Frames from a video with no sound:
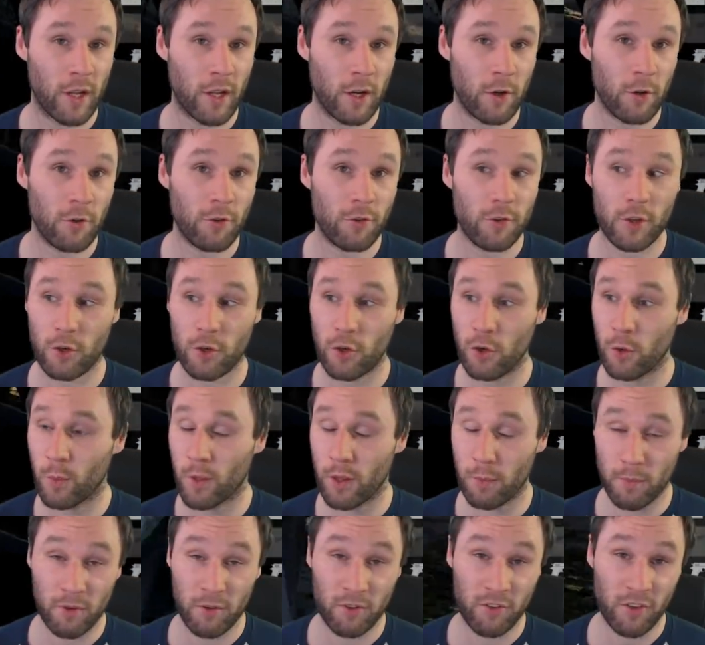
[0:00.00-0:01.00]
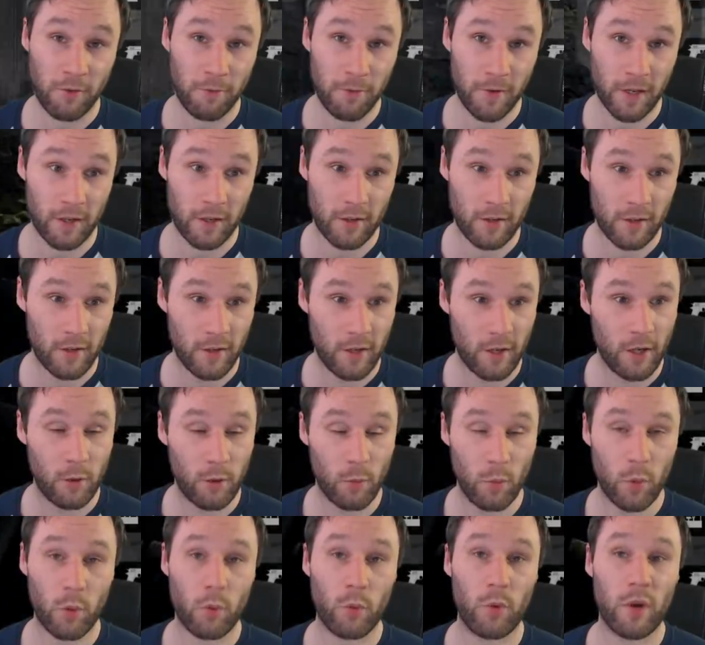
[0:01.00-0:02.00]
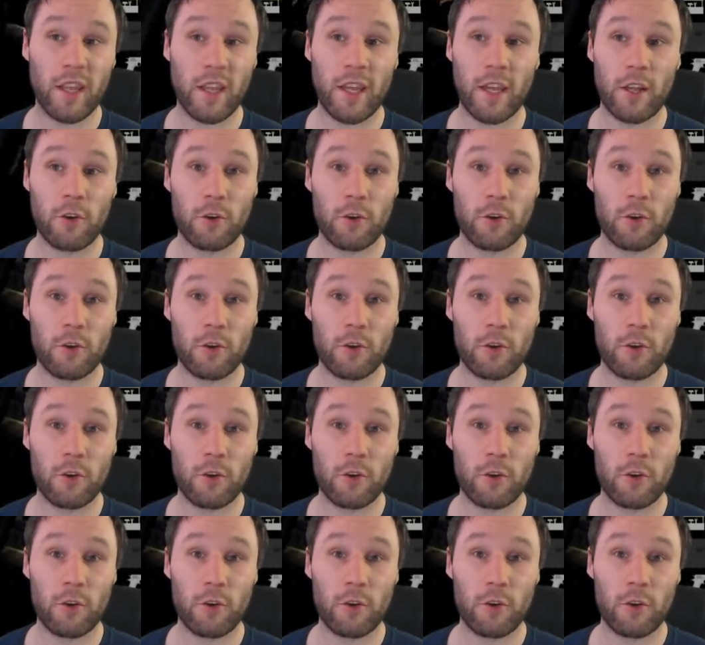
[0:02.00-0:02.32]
trailers to do with the Pacific. We're going to